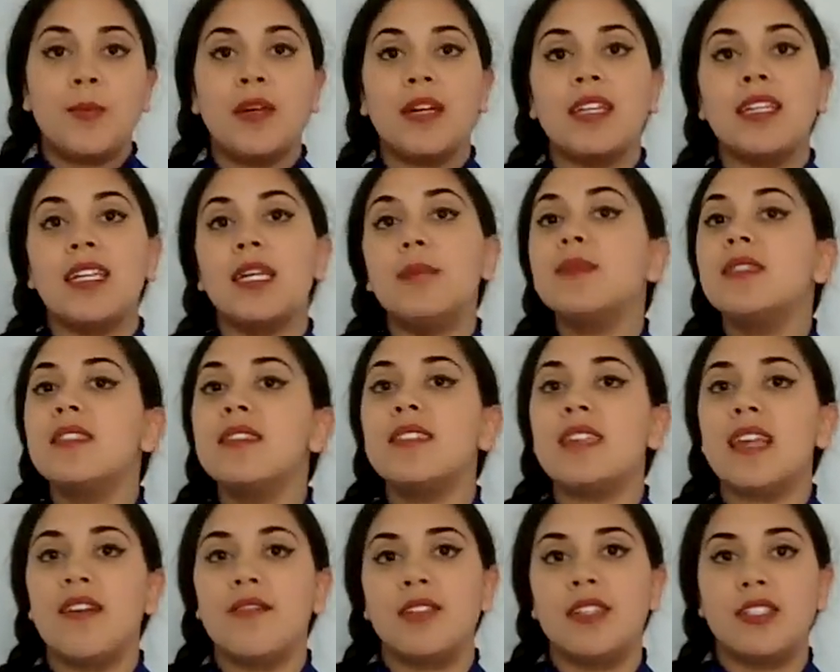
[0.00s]
But
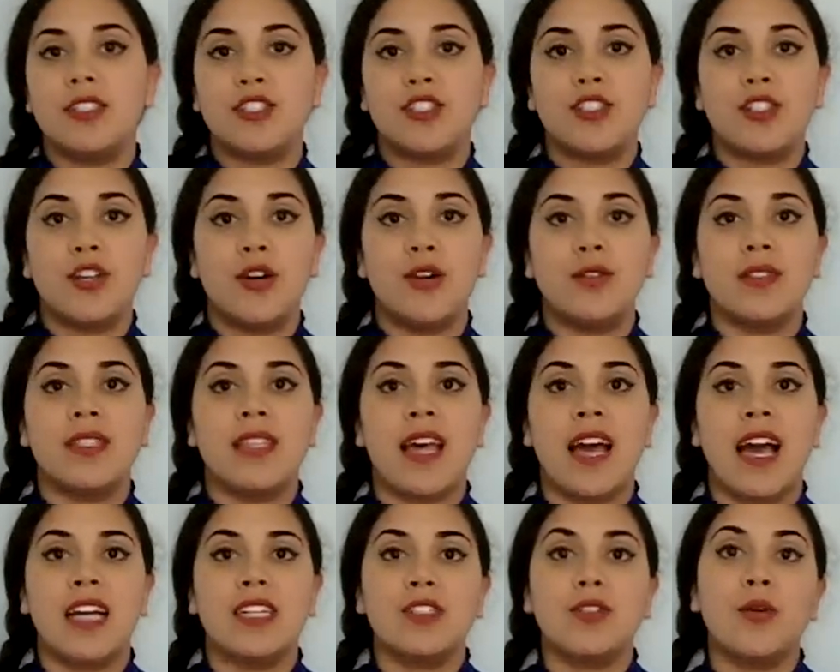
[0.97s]
Gibson's evidence showed
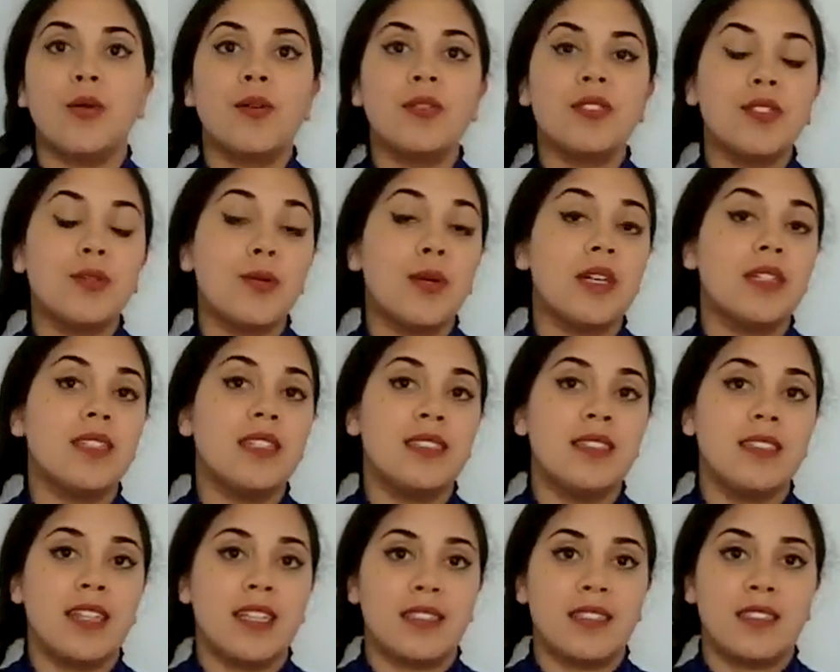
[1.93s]
that corset wear
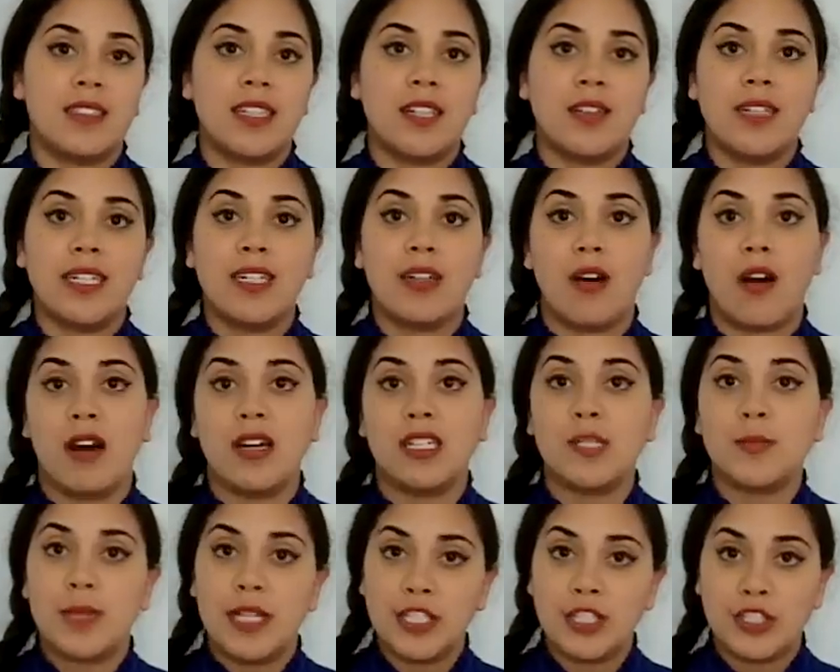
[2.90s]
didn't necessarily
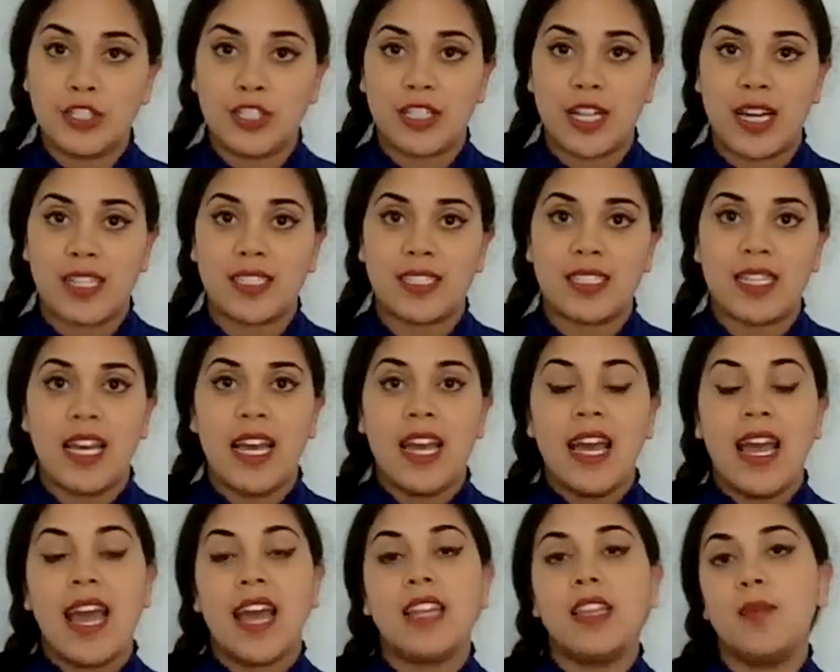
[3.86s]
cause pigeon chest,
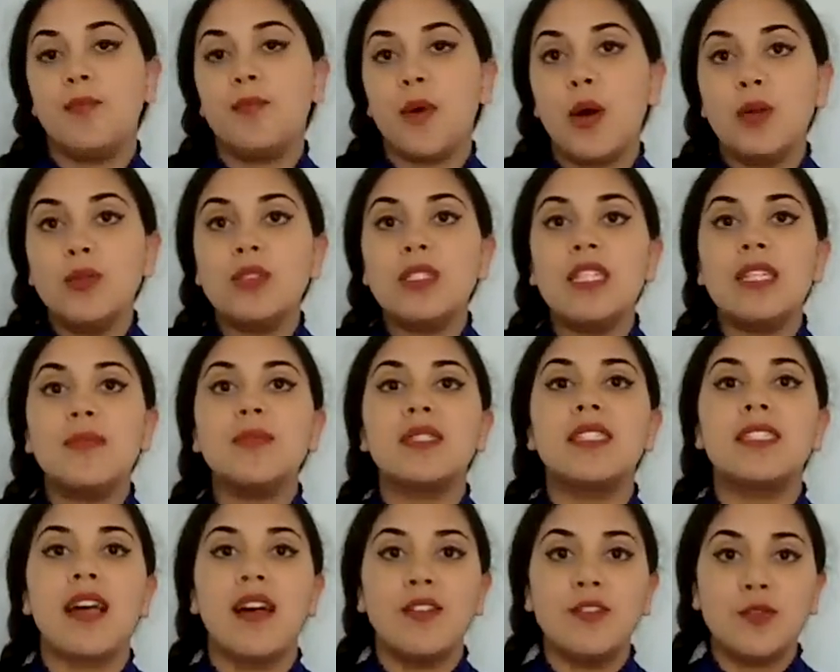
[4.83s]
and the bones
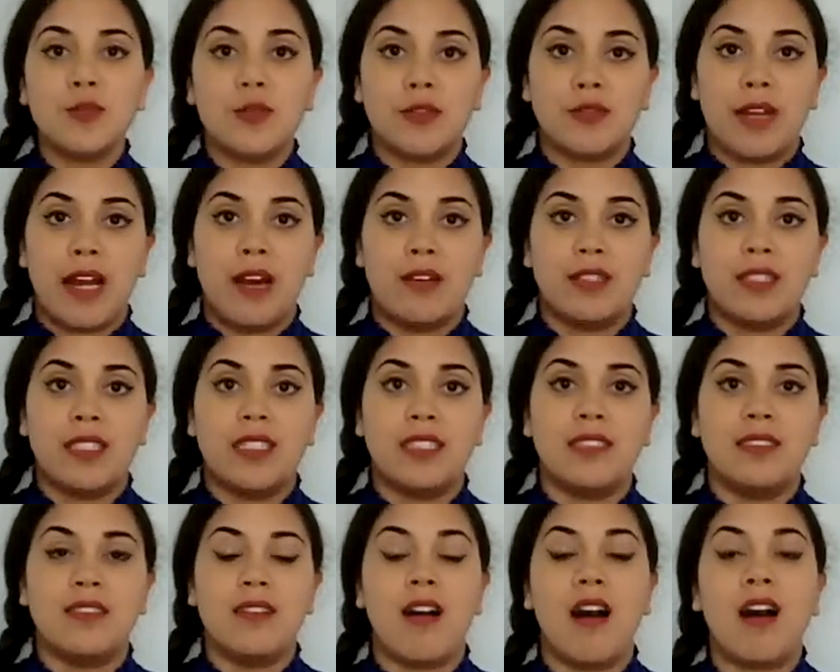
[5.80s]
themselves were
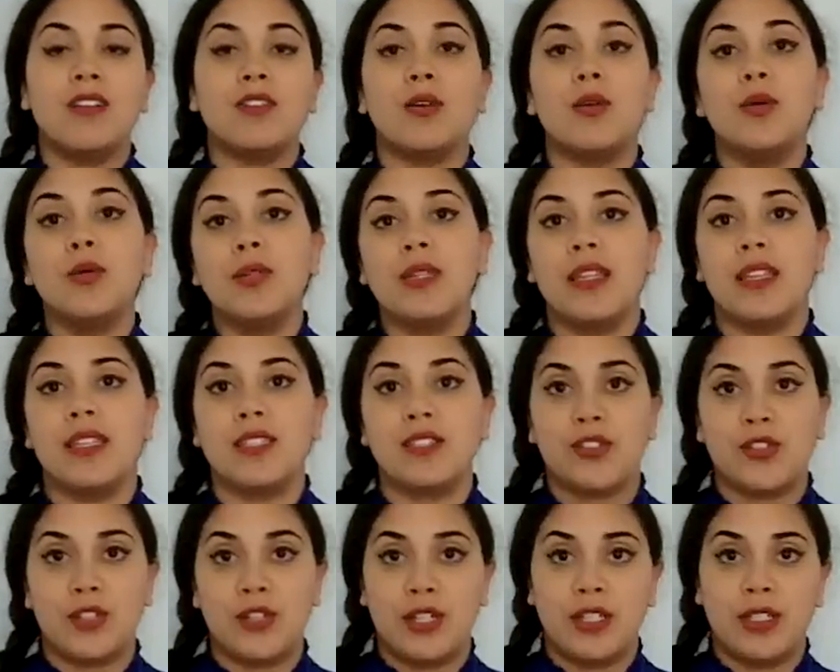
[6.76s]
rounded, not only the
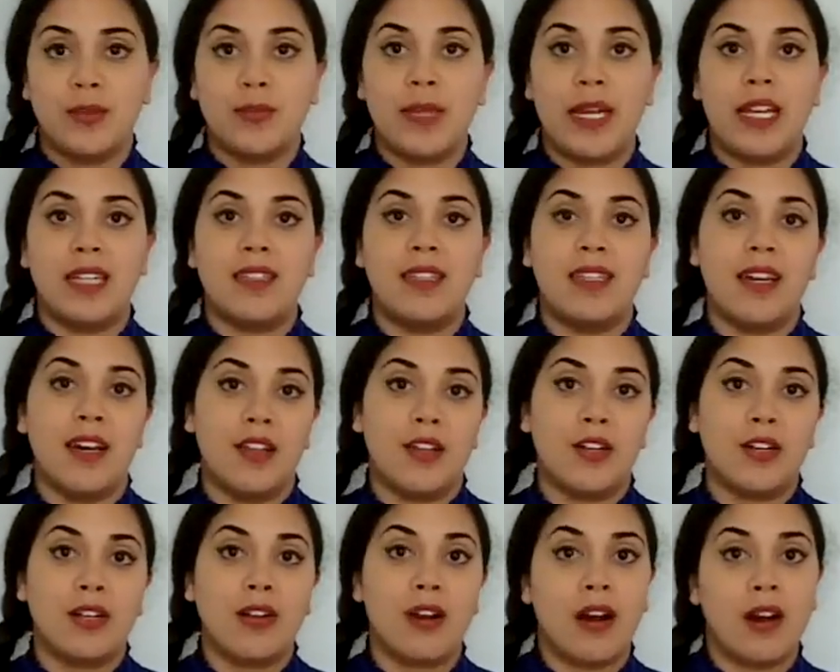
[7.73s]
sternum and the
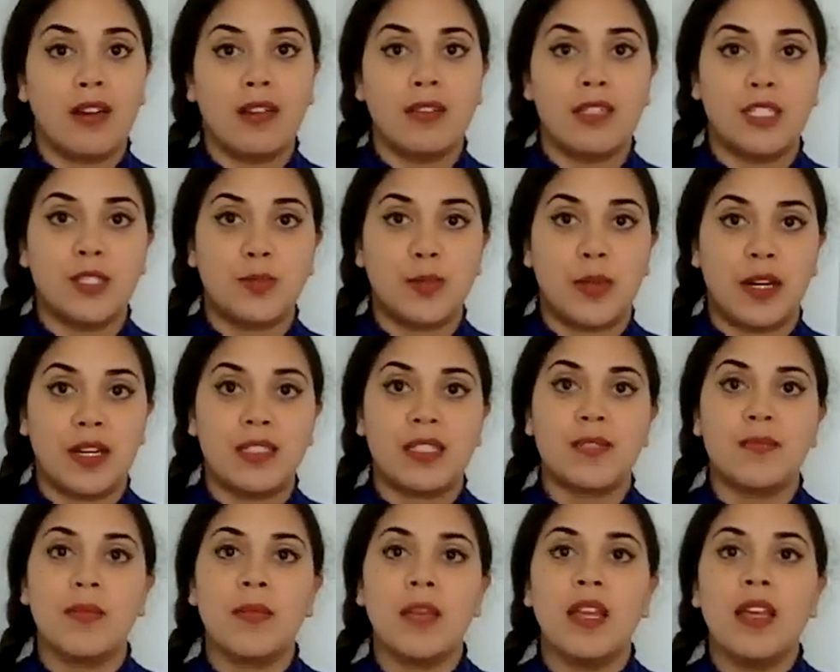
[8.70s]
other cartilage
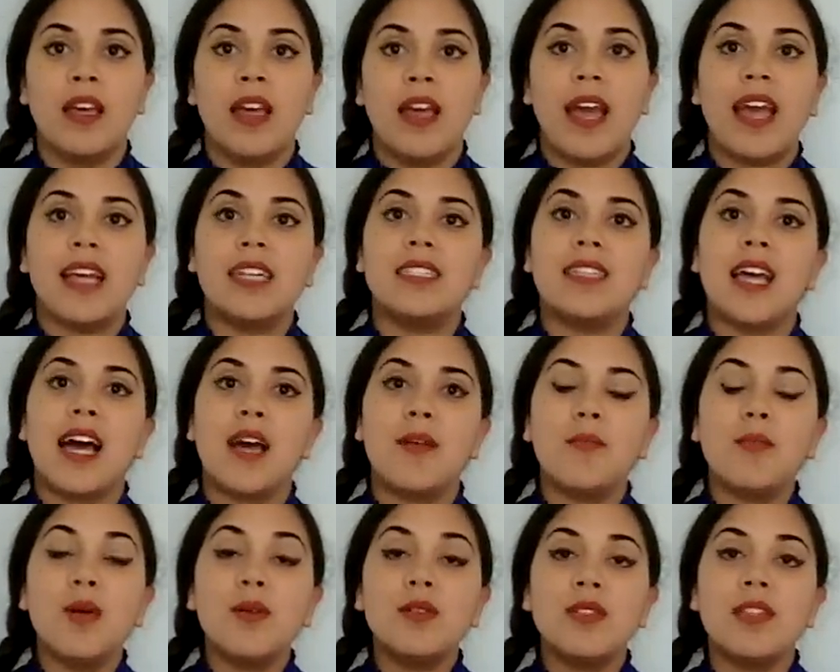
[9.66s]
parts, and
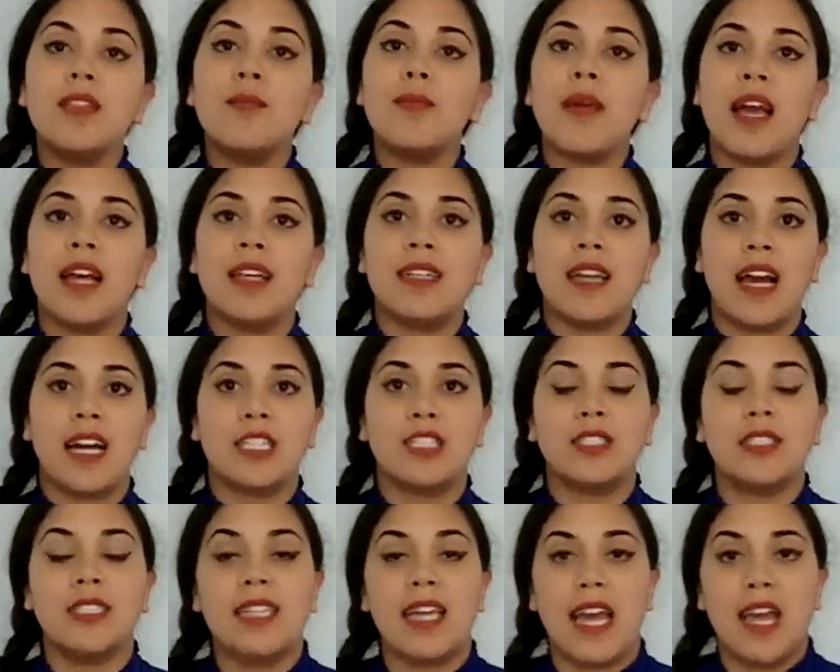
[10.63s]
that most of the bend
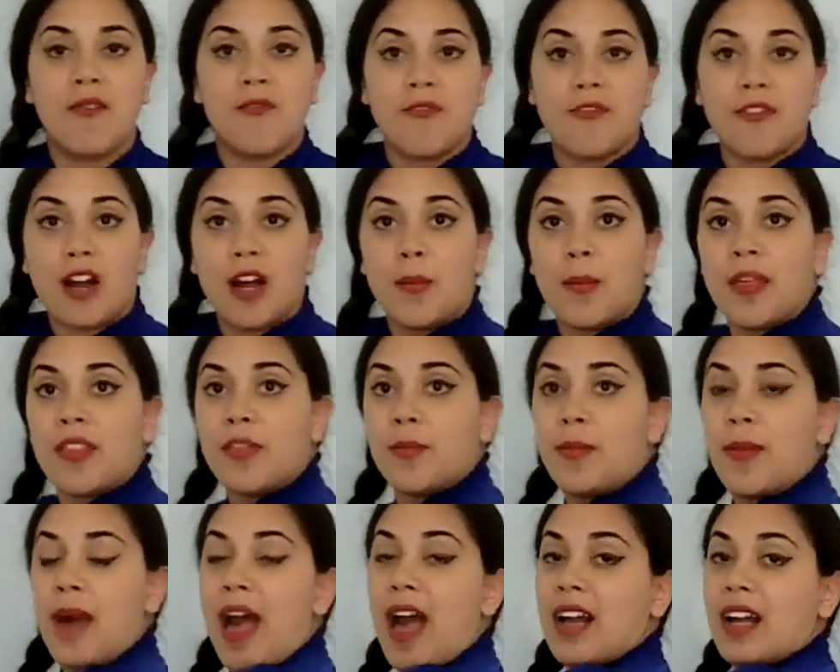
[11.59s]
actually came from
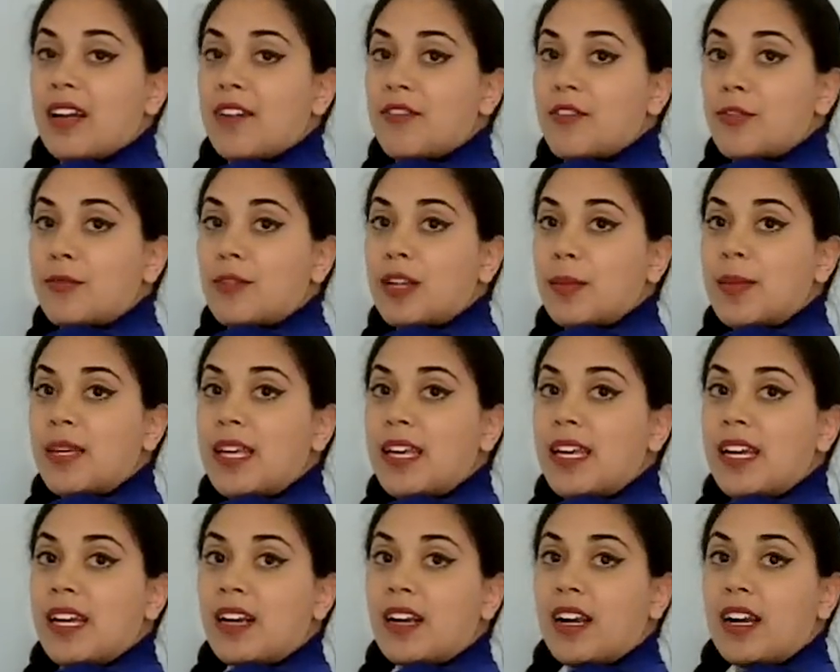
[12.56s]
the back of the rib
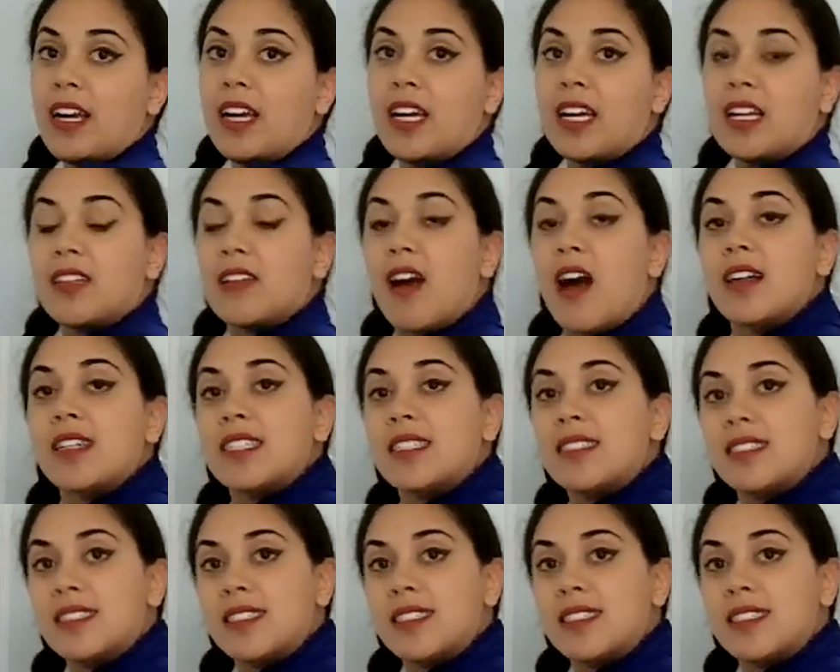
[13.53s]
here, not